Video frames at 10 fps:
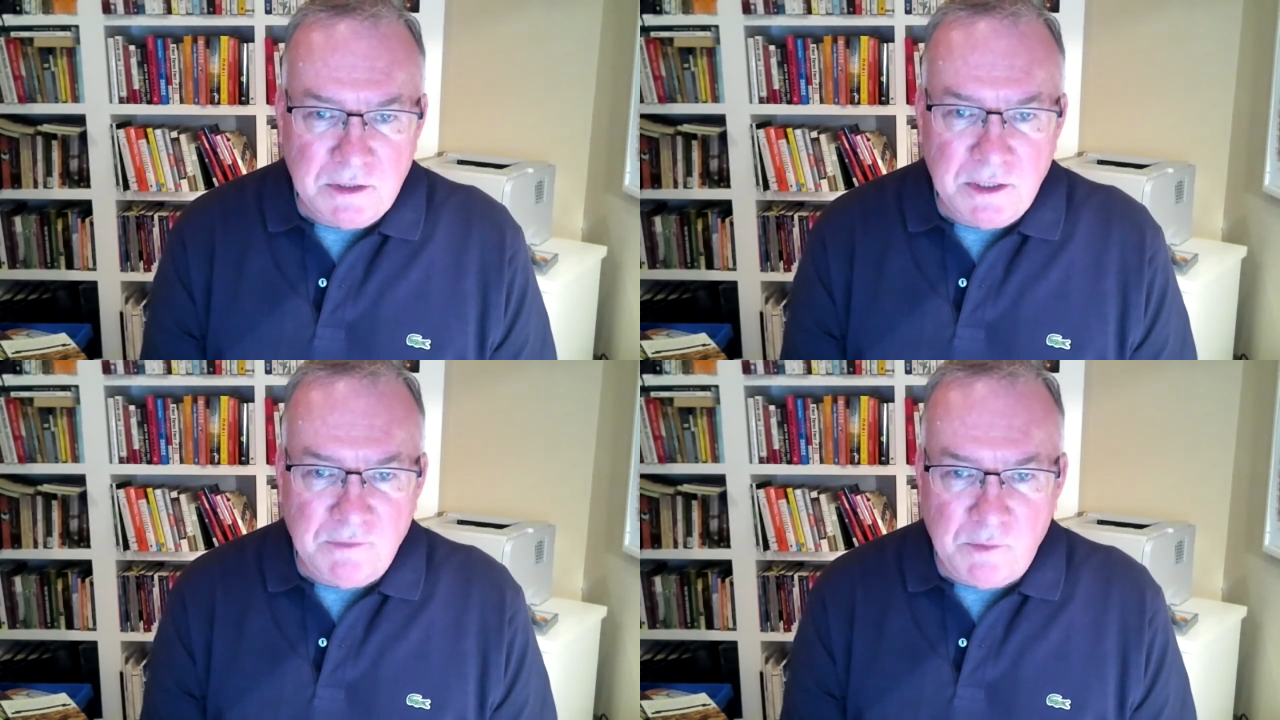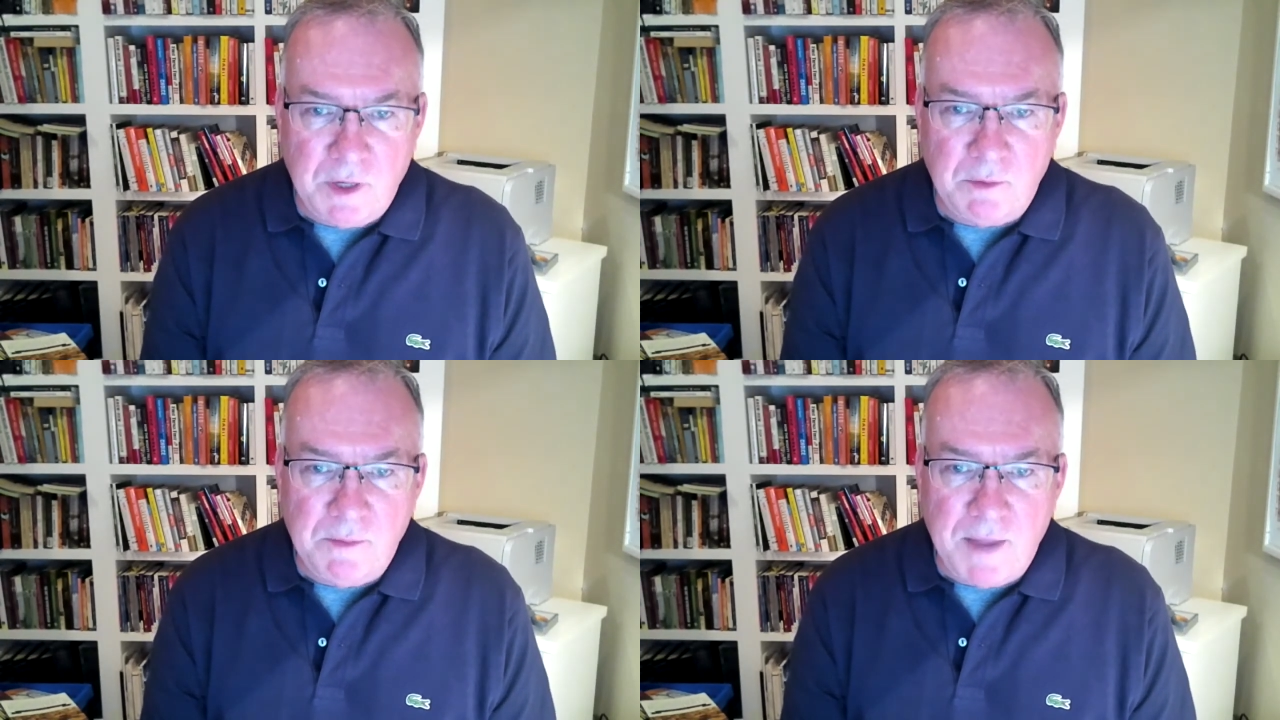Even when I
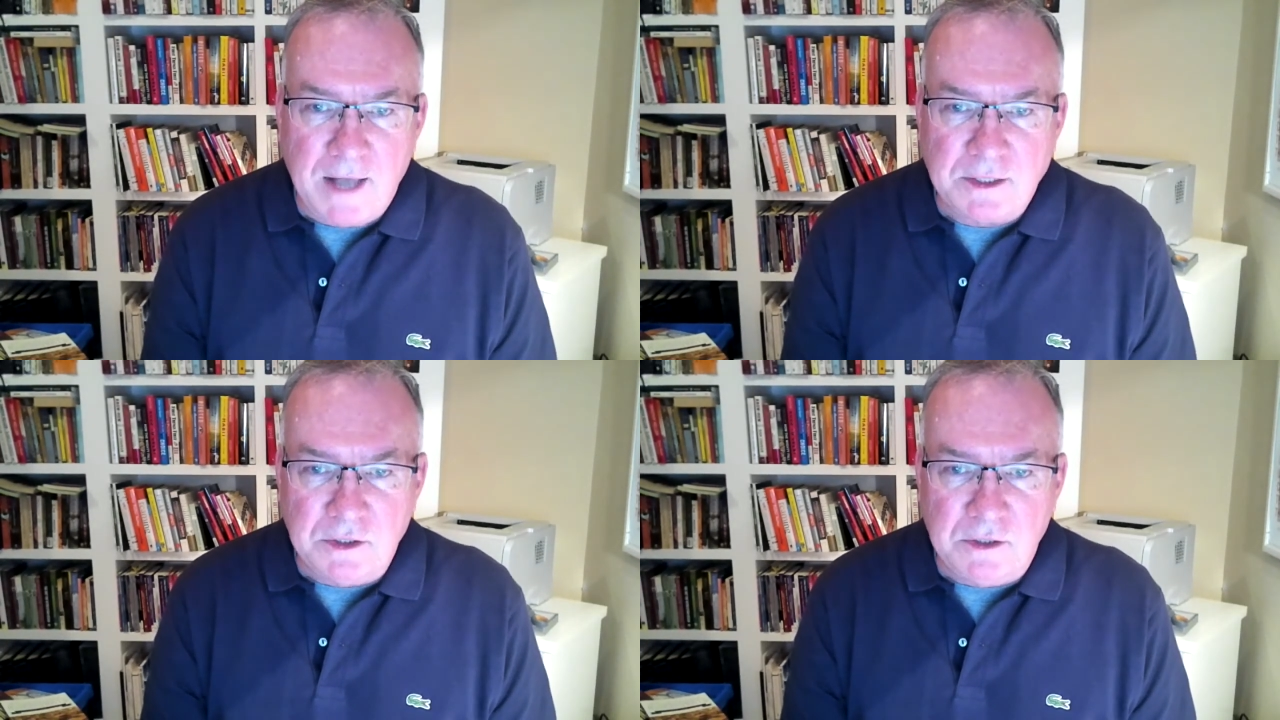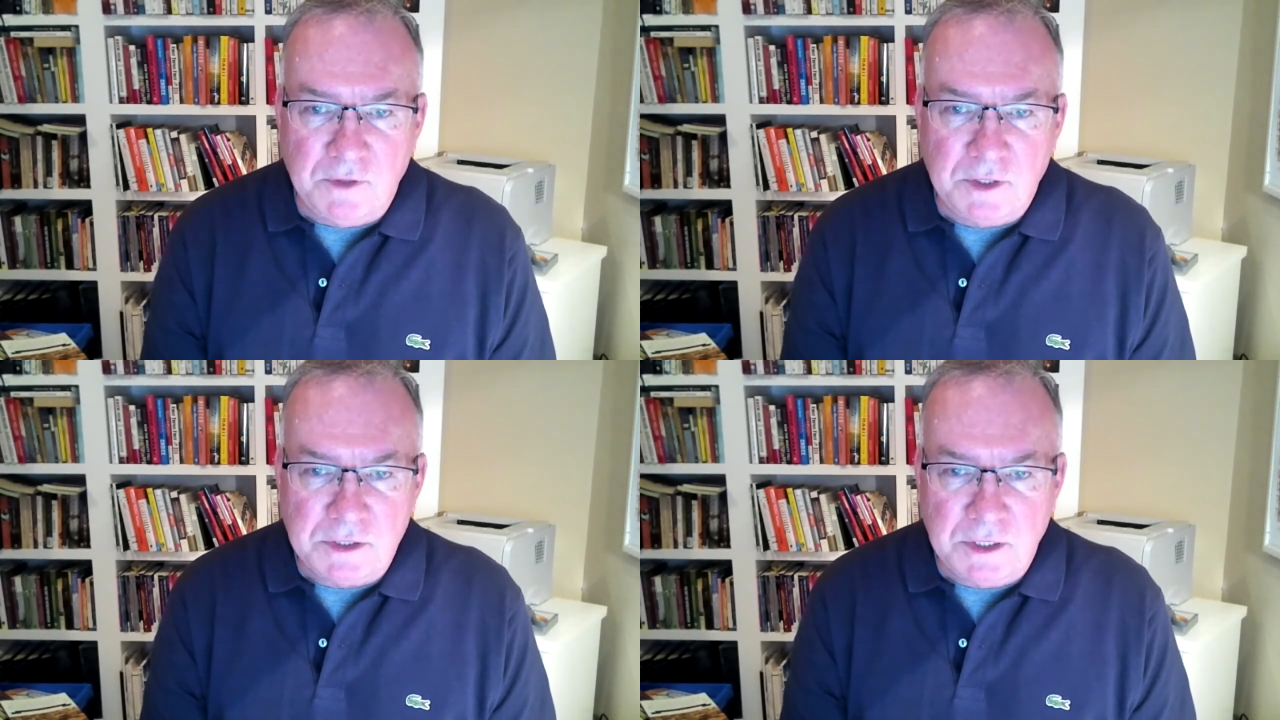went back to
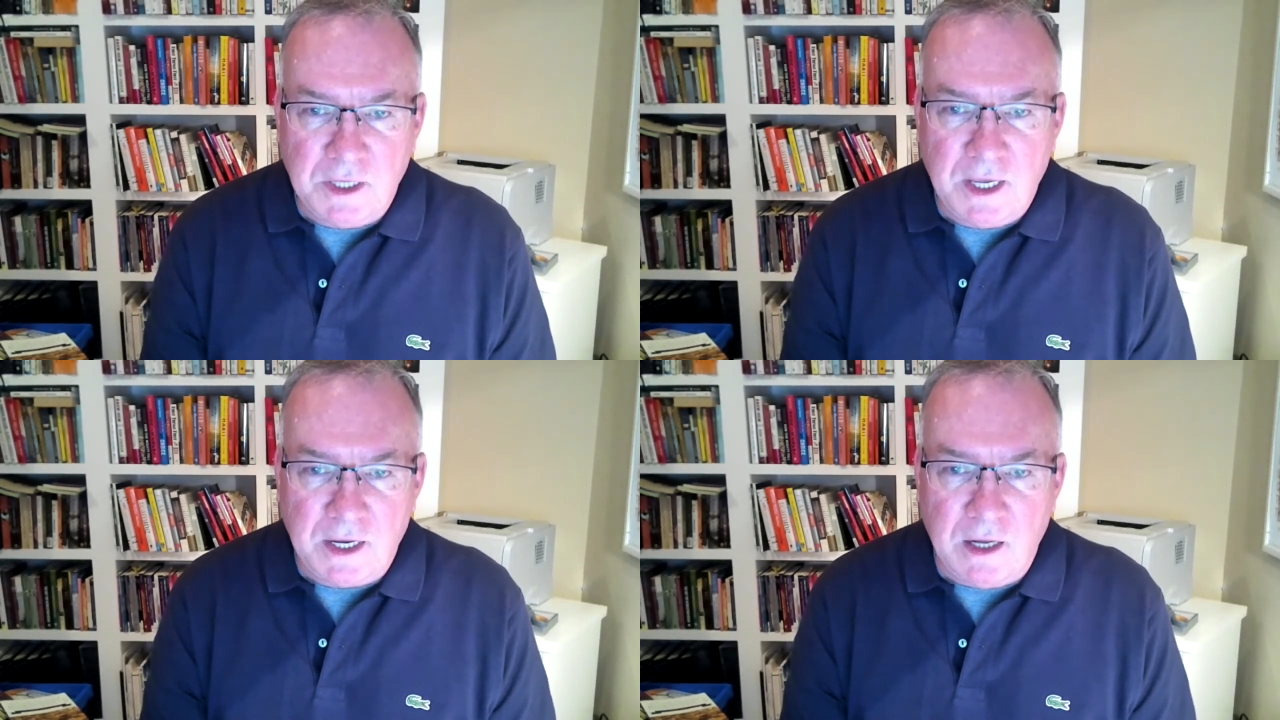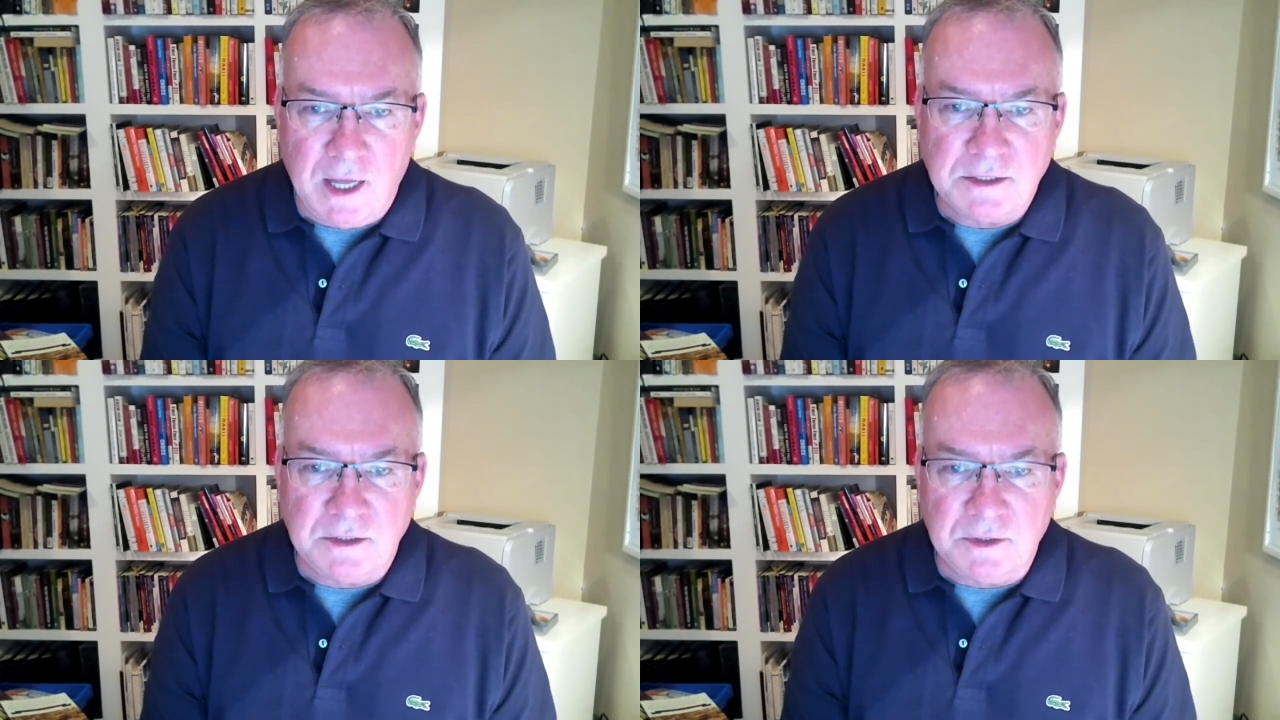university, I had a lot
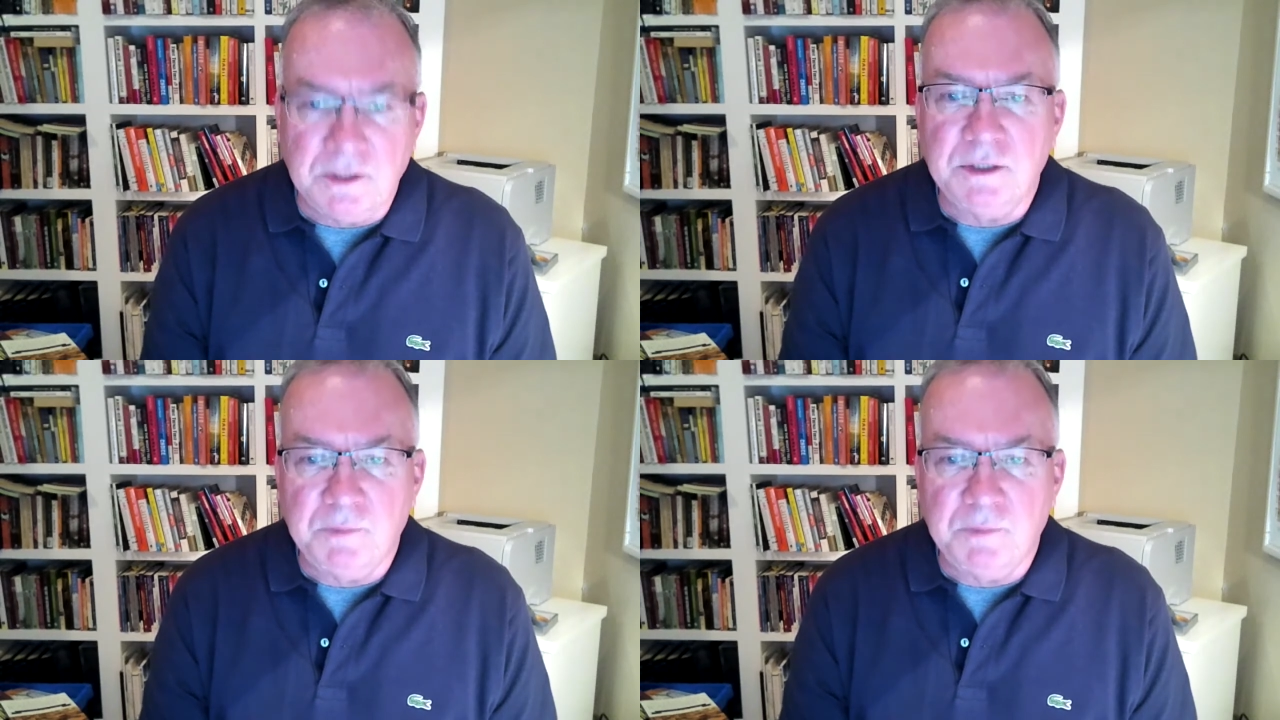to learn.